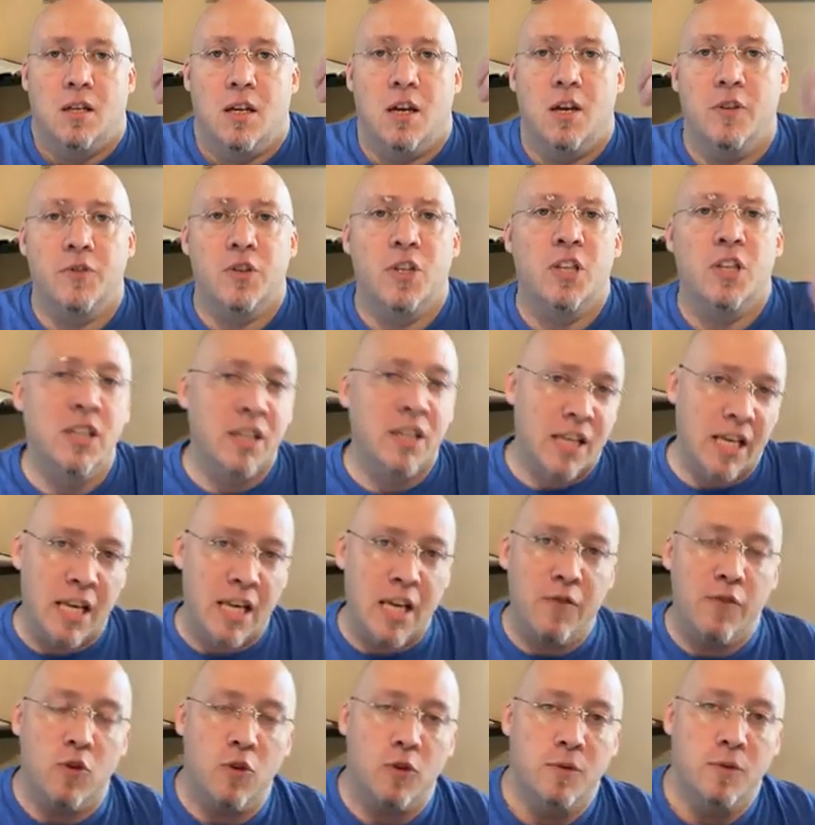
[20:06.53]
of good and
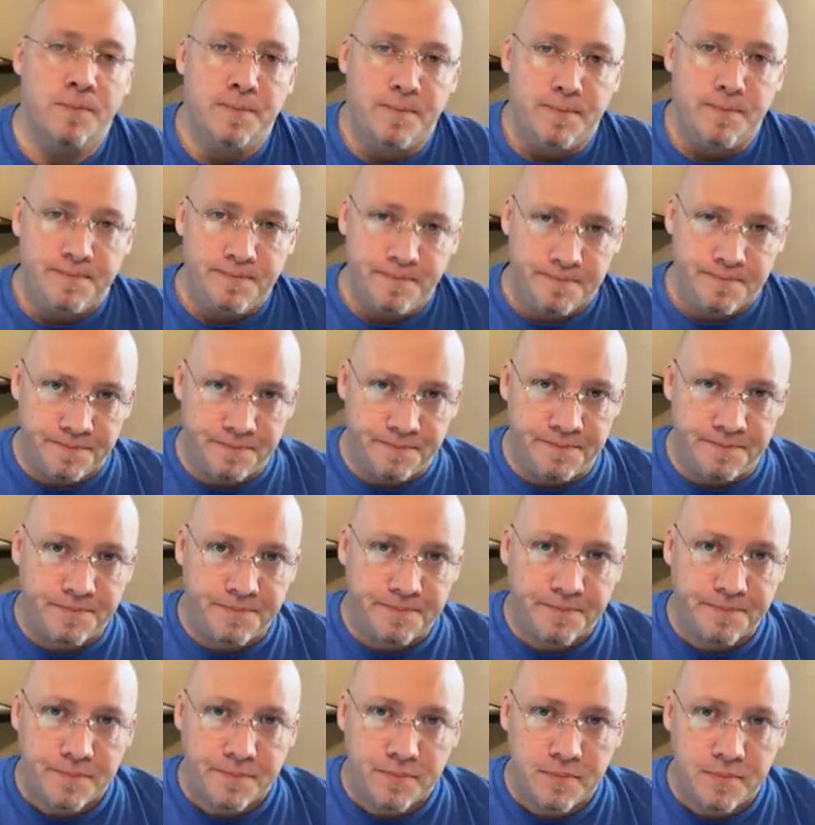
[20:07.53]
evil,
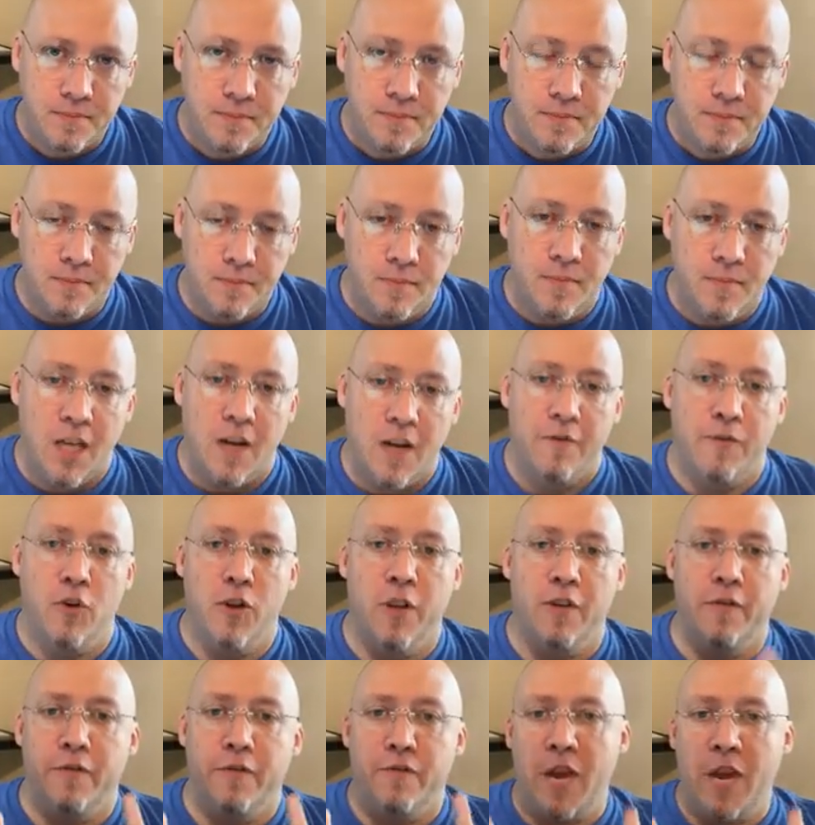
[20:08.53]

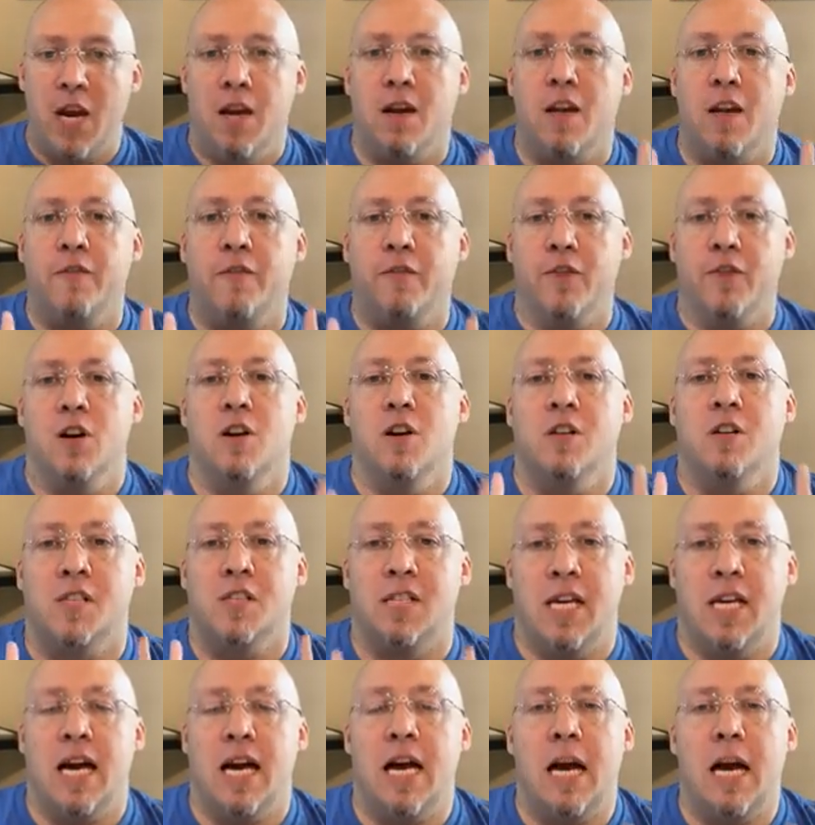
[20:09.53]
for the very first
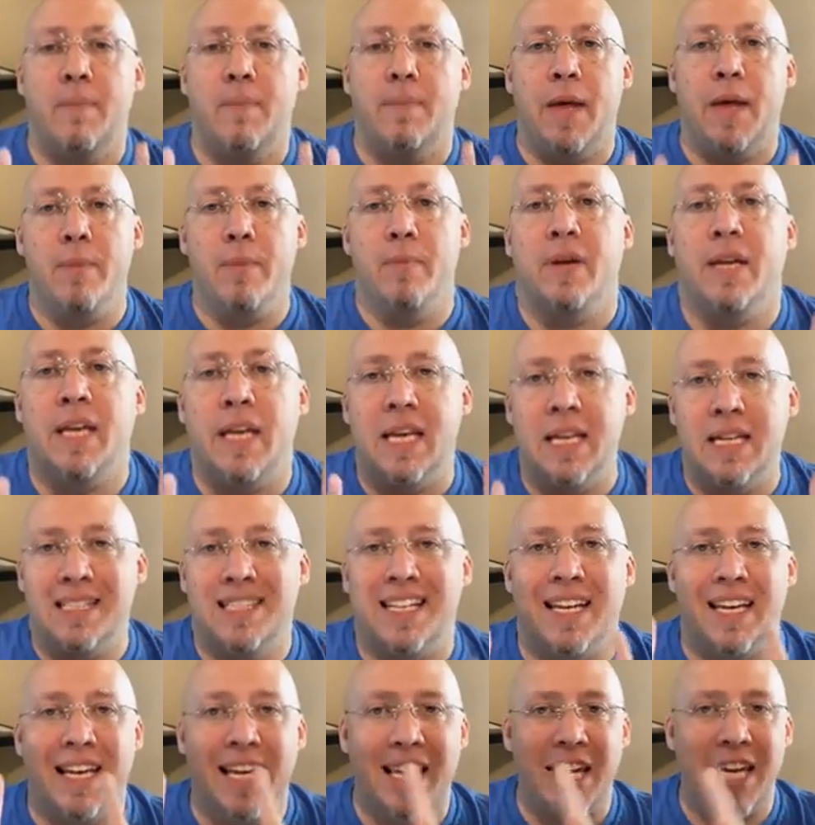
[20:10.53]
time they began
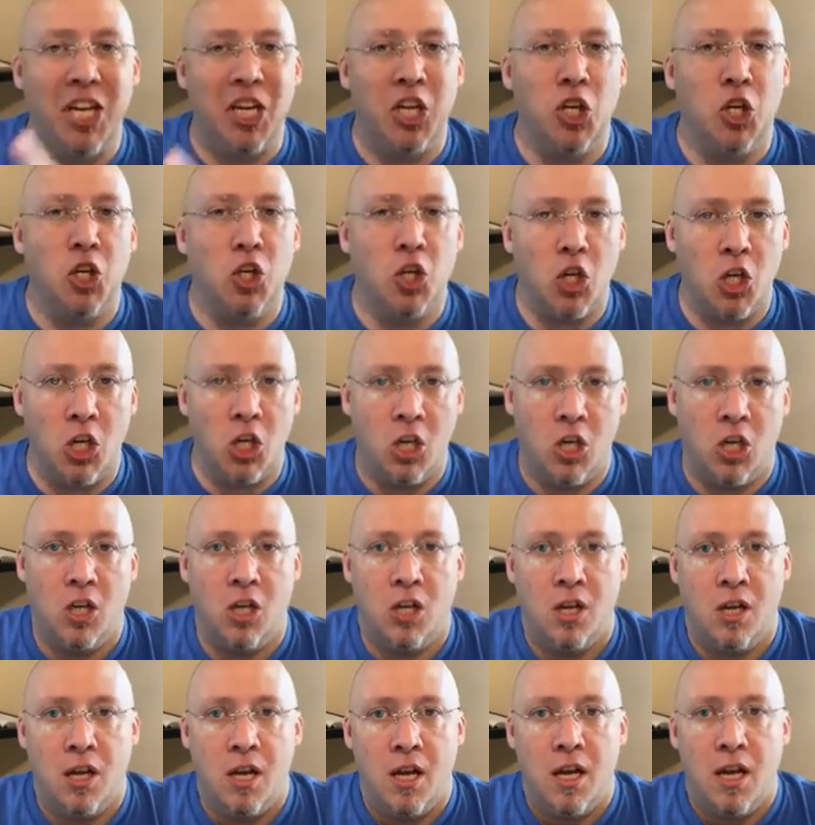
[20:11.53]
to hear
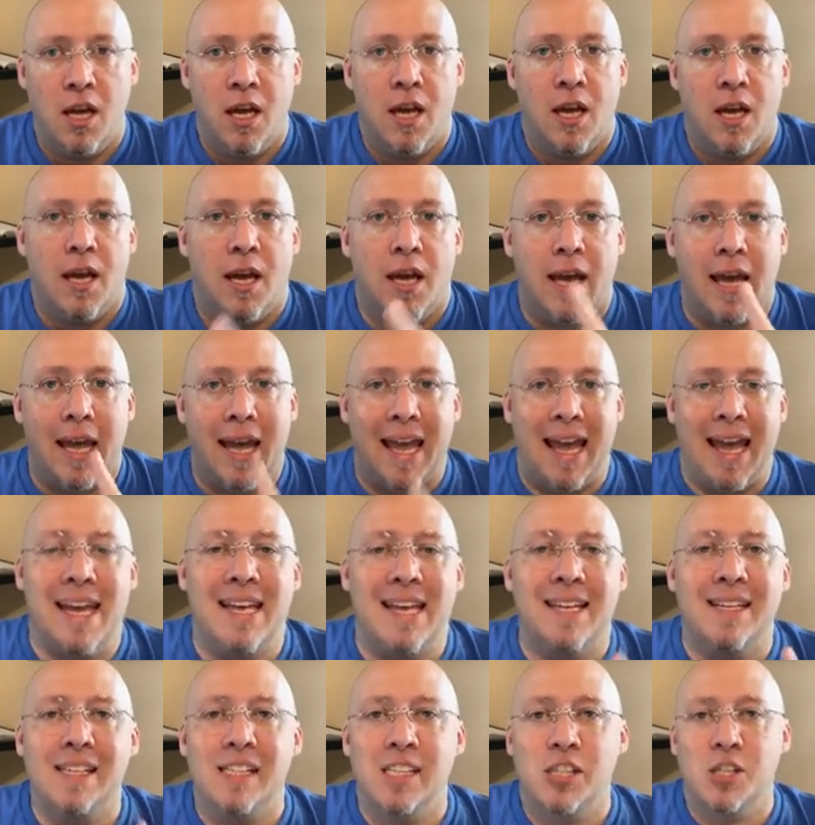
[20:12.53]

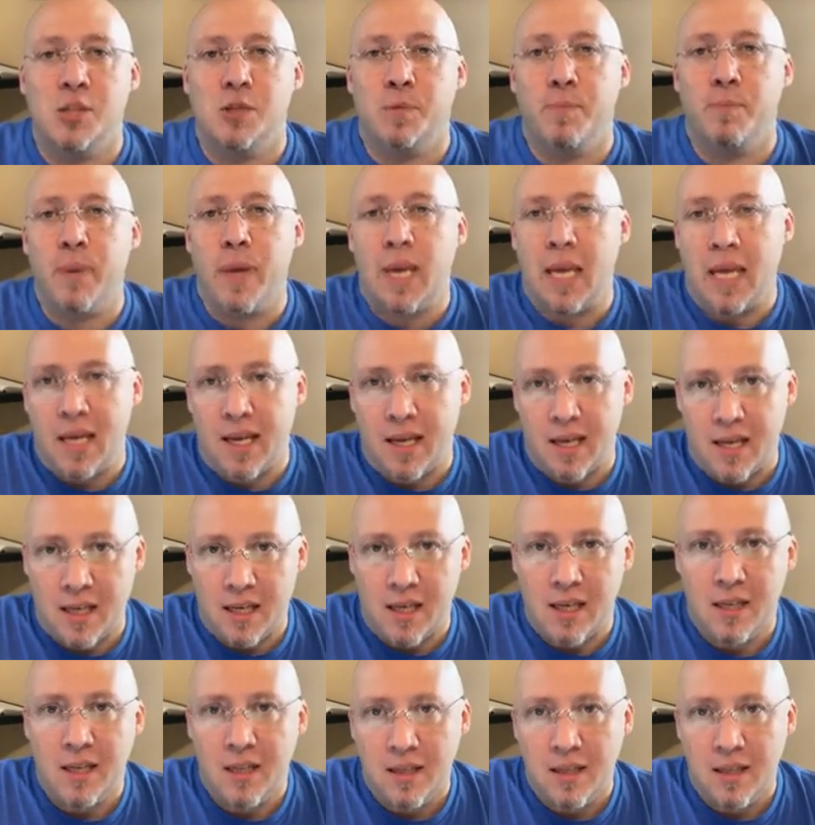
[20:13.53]
and speak